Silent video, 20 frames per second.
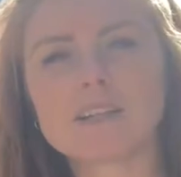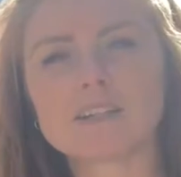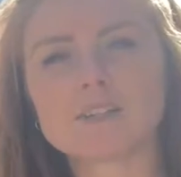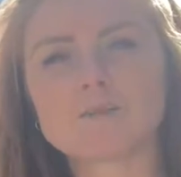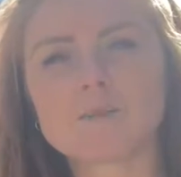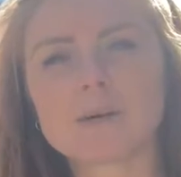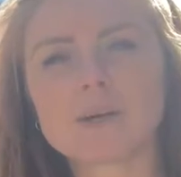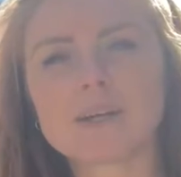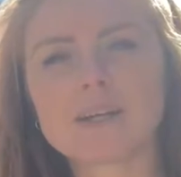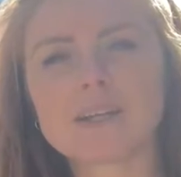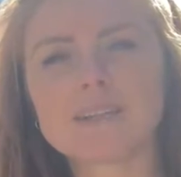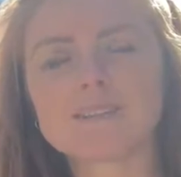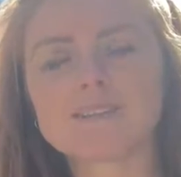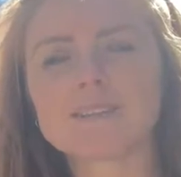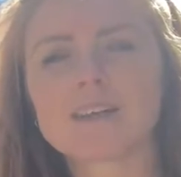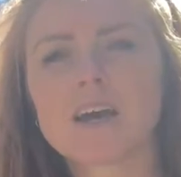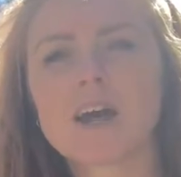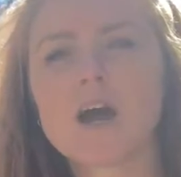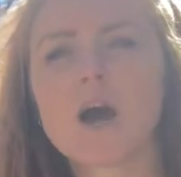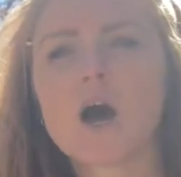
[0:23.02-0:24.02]
experience.
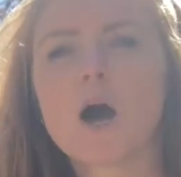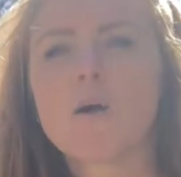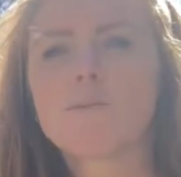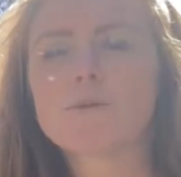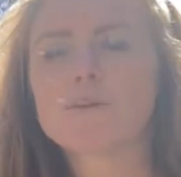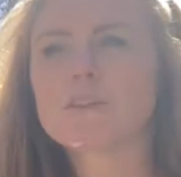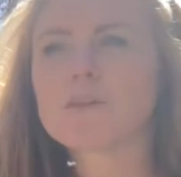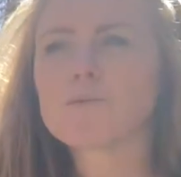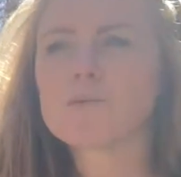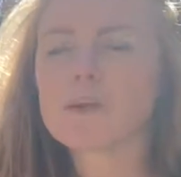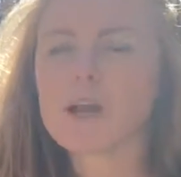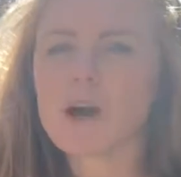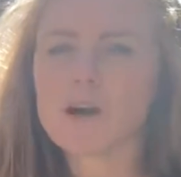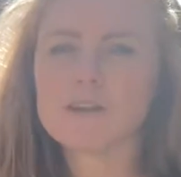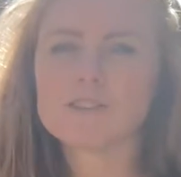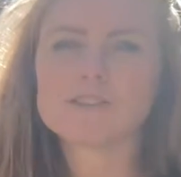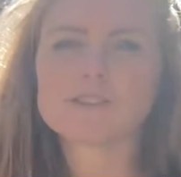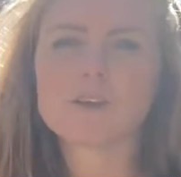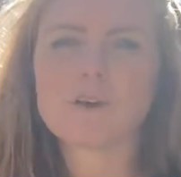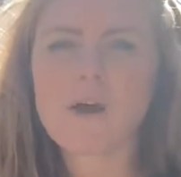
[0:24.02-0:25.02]
But then we
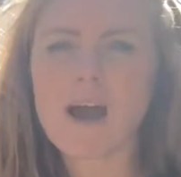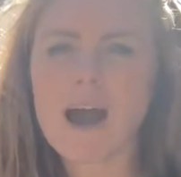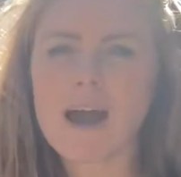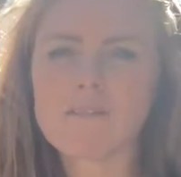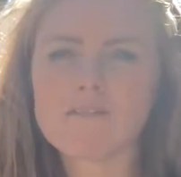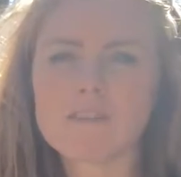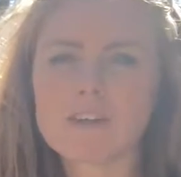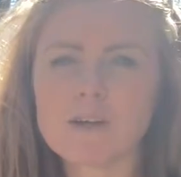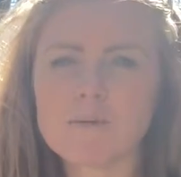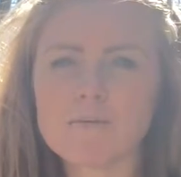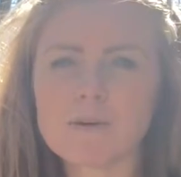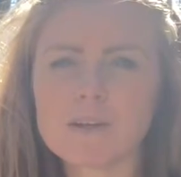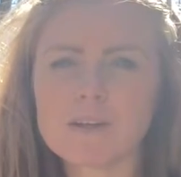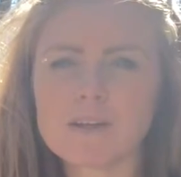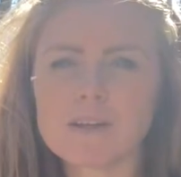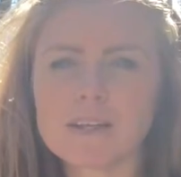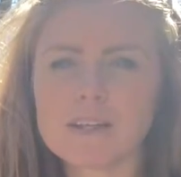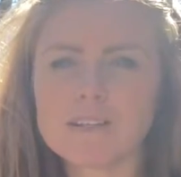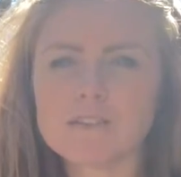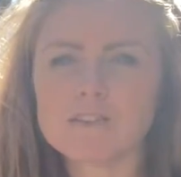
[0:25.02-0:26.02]
also have the
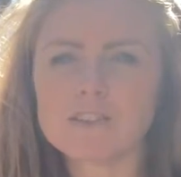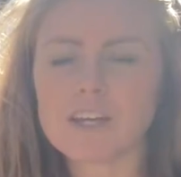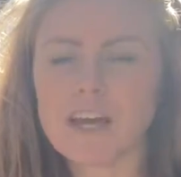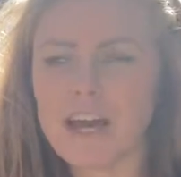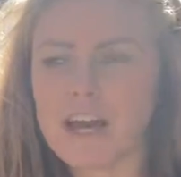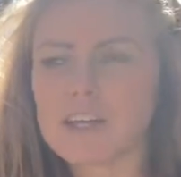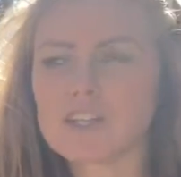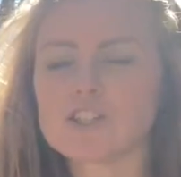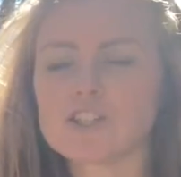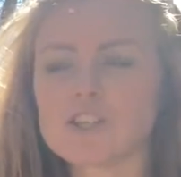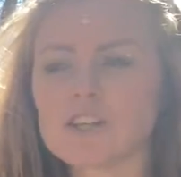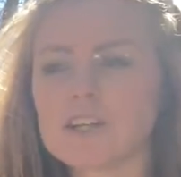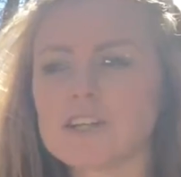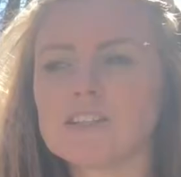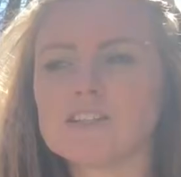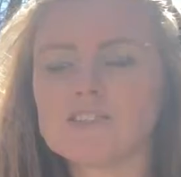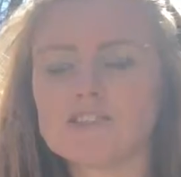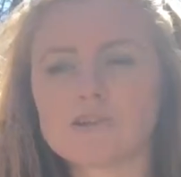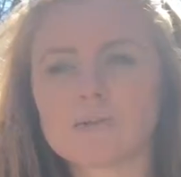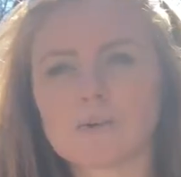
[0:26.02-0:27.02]
ability to enter
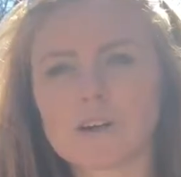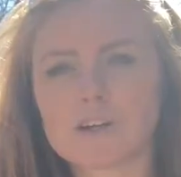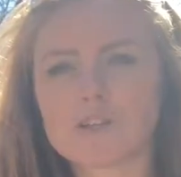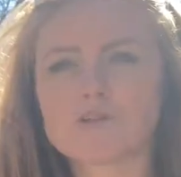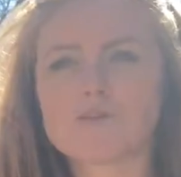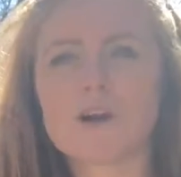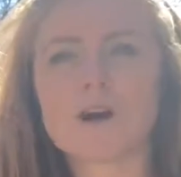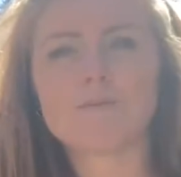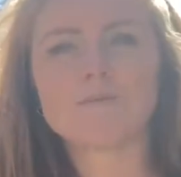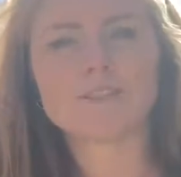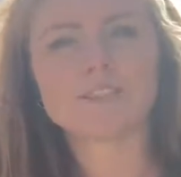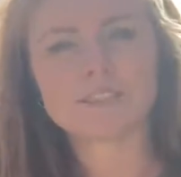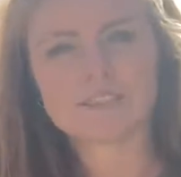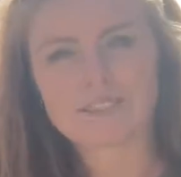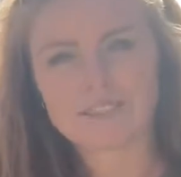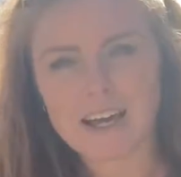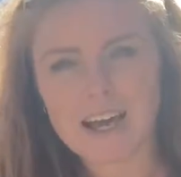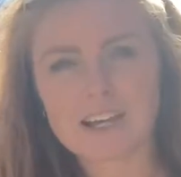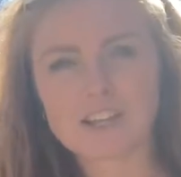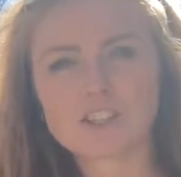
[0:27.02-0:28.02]
into our traumas
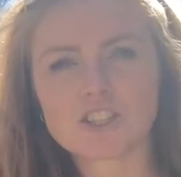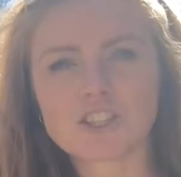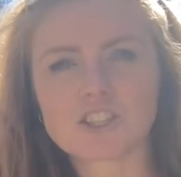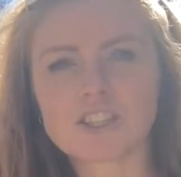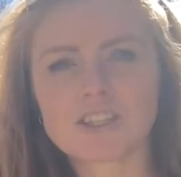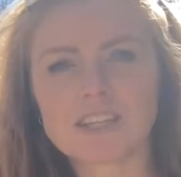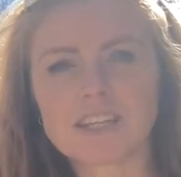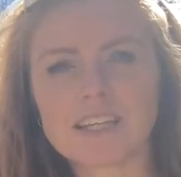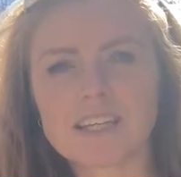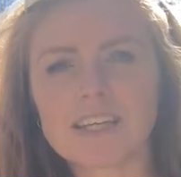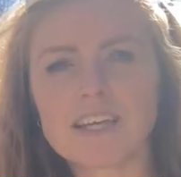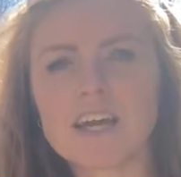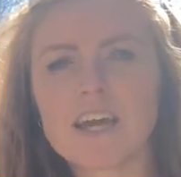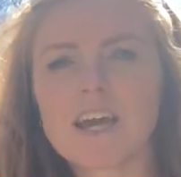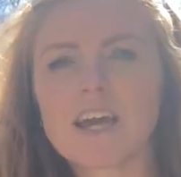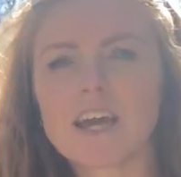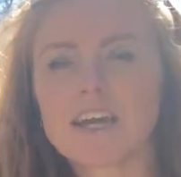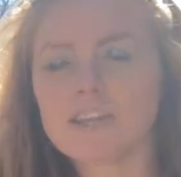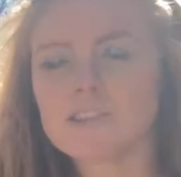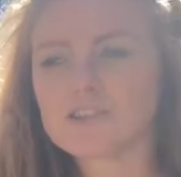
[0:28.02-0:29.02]
intentionally,
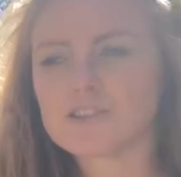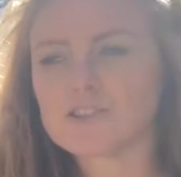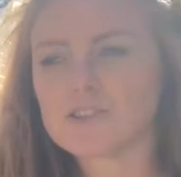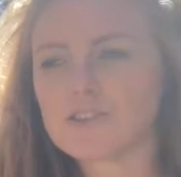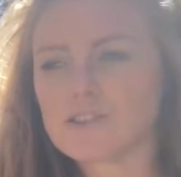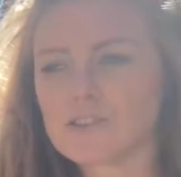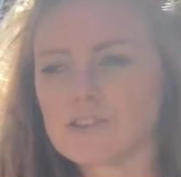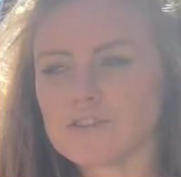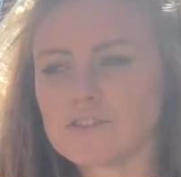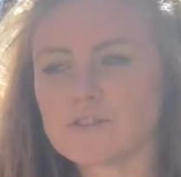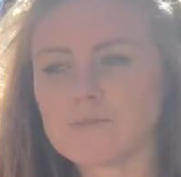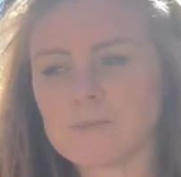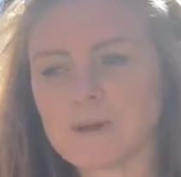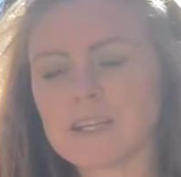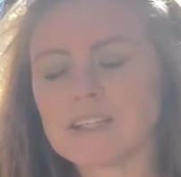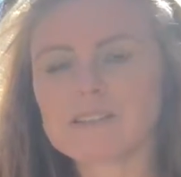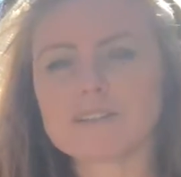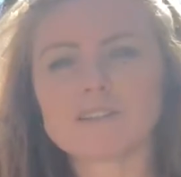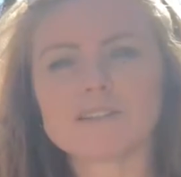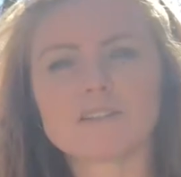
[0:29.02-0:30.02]
into those
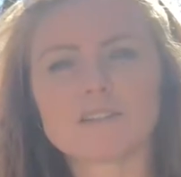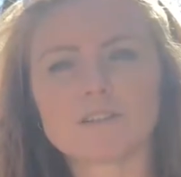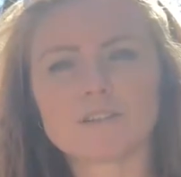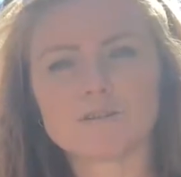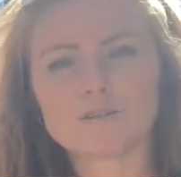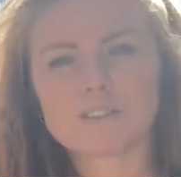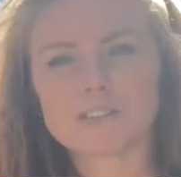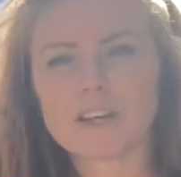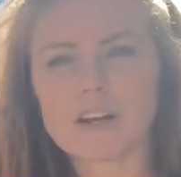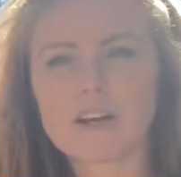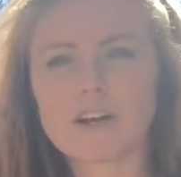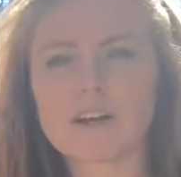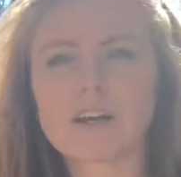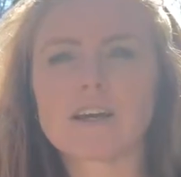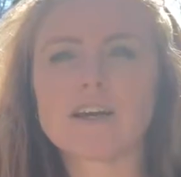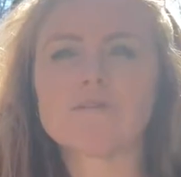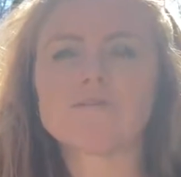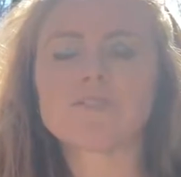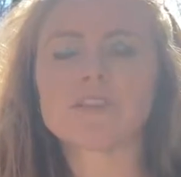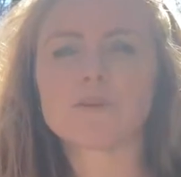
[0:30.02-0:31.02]
spaces and those
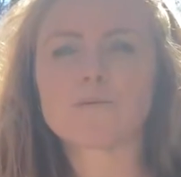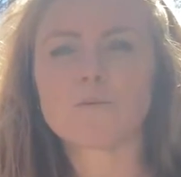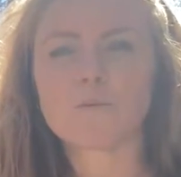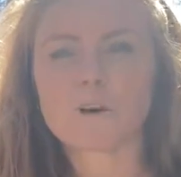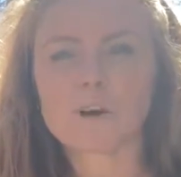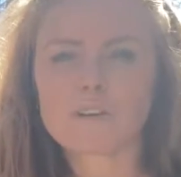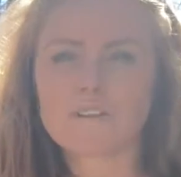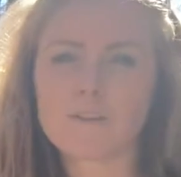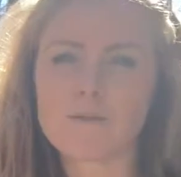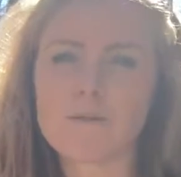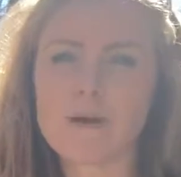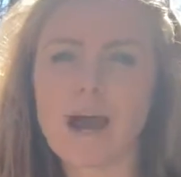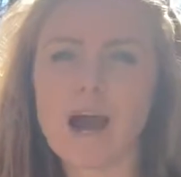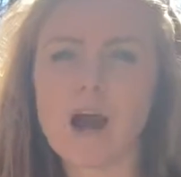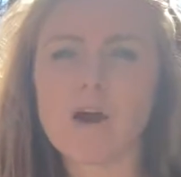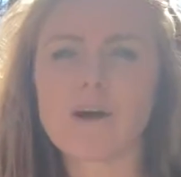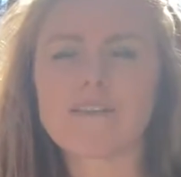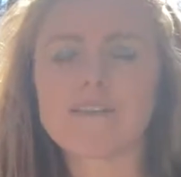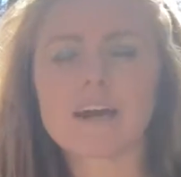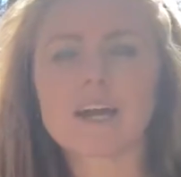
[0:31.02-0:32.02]
narratives, and work them
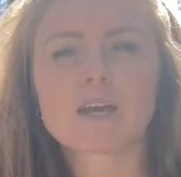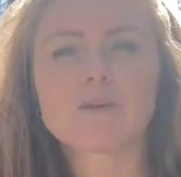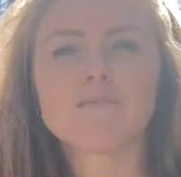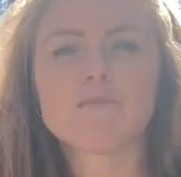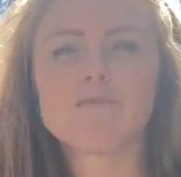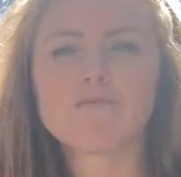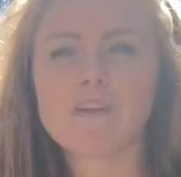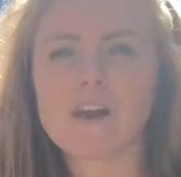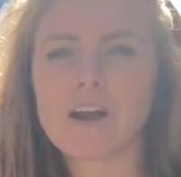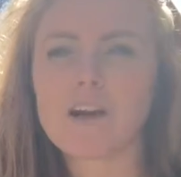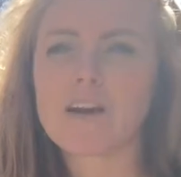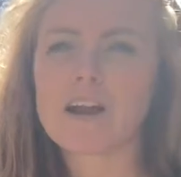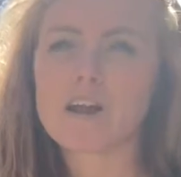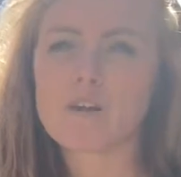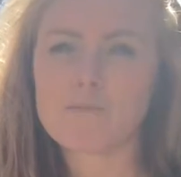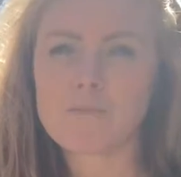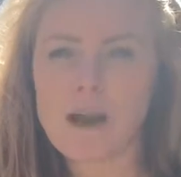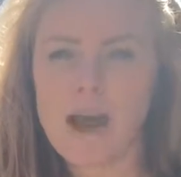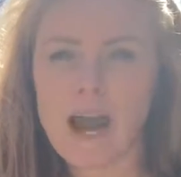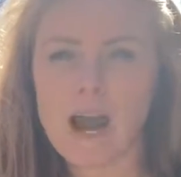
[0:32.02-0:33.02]
out. And that can be very
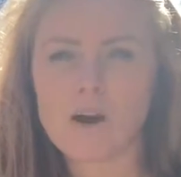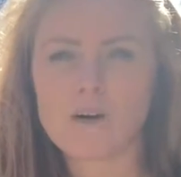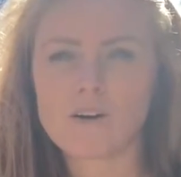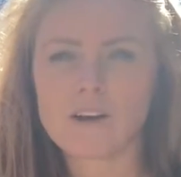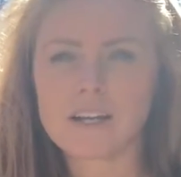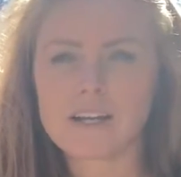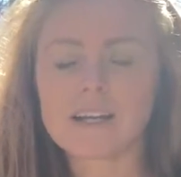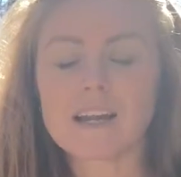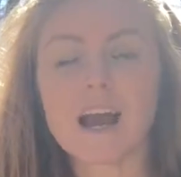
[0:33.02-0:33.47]
empowering.